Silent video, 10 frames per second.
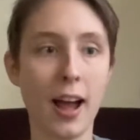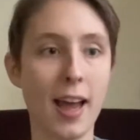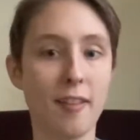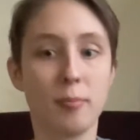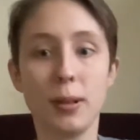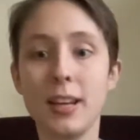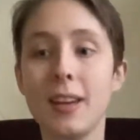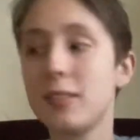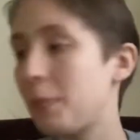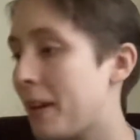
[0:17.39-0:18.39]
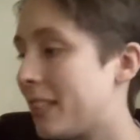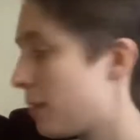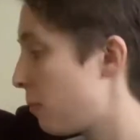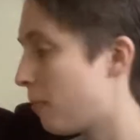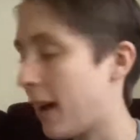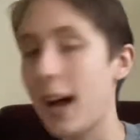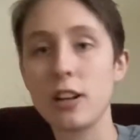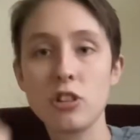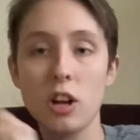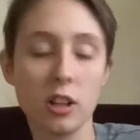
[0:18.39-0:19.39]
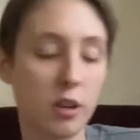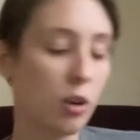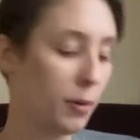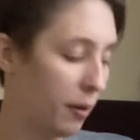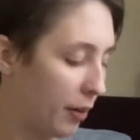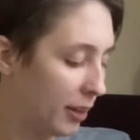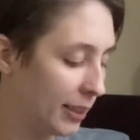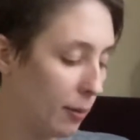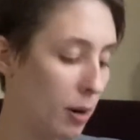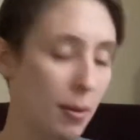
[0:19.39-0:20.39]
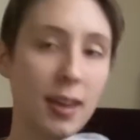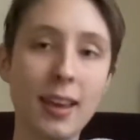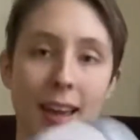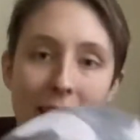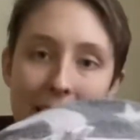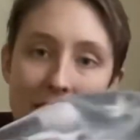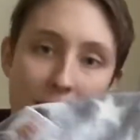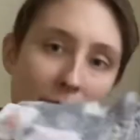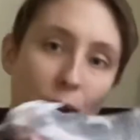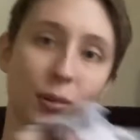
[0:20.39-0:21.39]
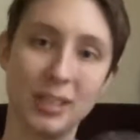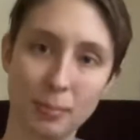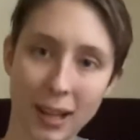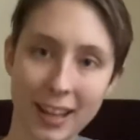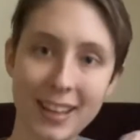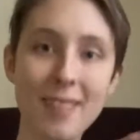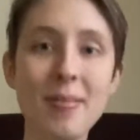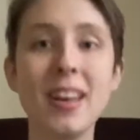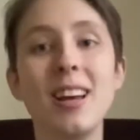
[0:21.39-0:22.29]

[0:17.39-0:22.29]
I have plenty of space to put my hot chocolate or whatever else I want to make, and I have my cozy blanket.